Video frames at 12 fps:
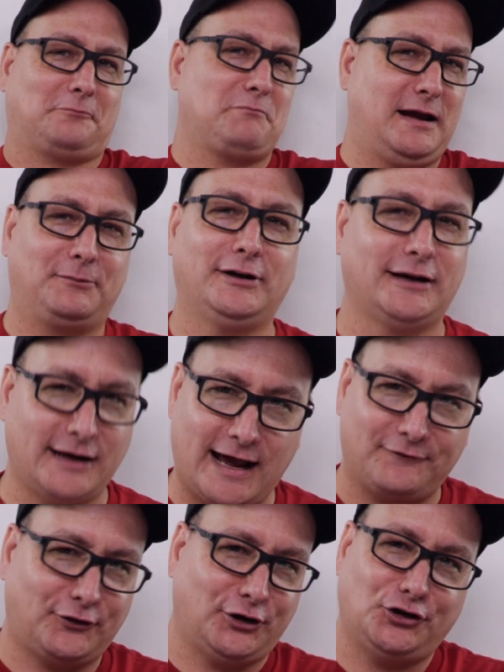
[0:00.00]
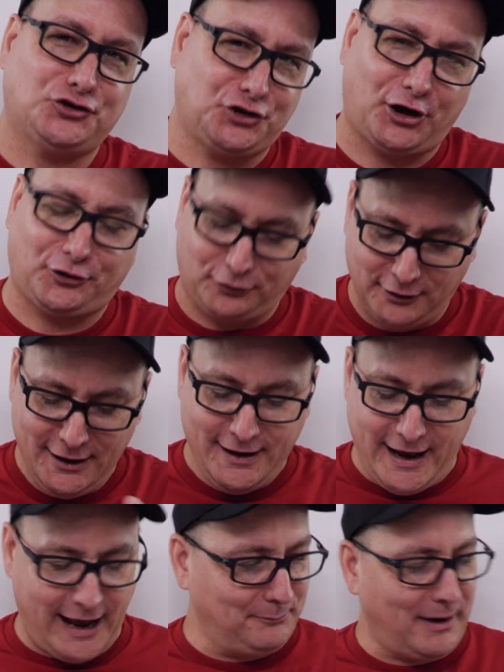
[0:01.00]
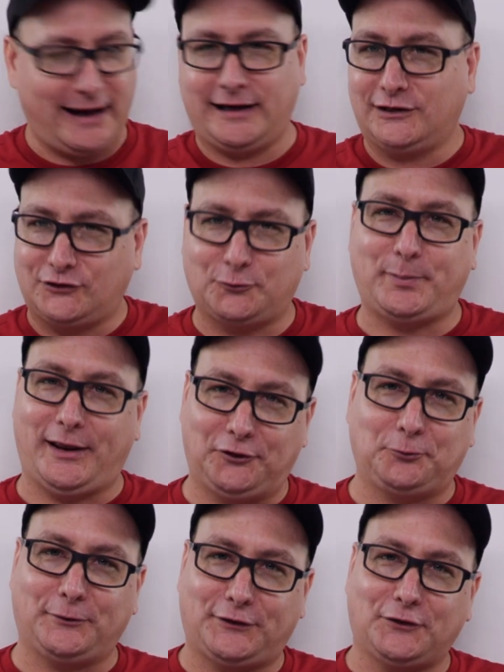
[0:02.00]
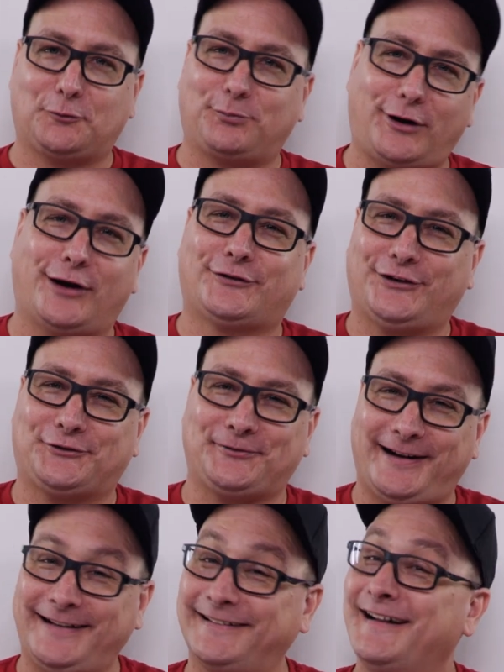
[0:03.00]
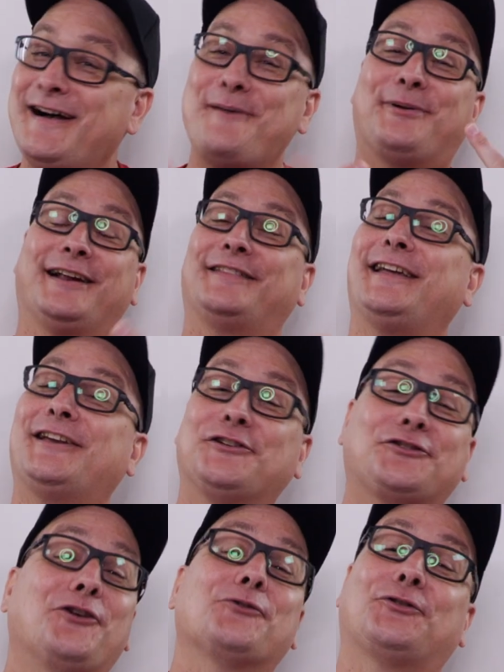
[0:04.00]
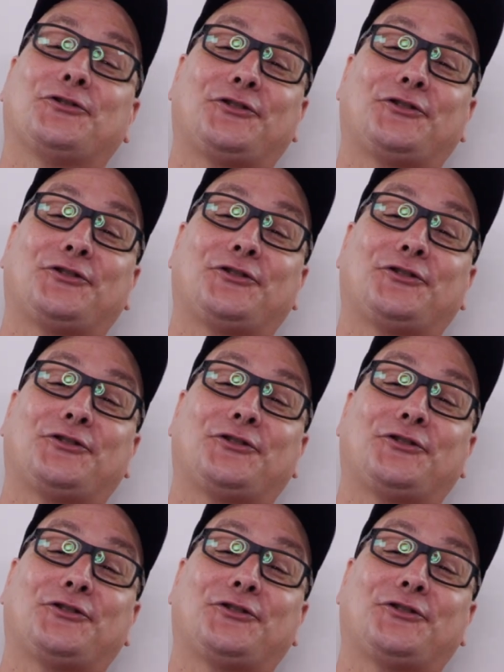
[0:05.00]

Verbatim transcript: maybe you can have a good chuckle at my expense with this process right here. But hey, thank you so much for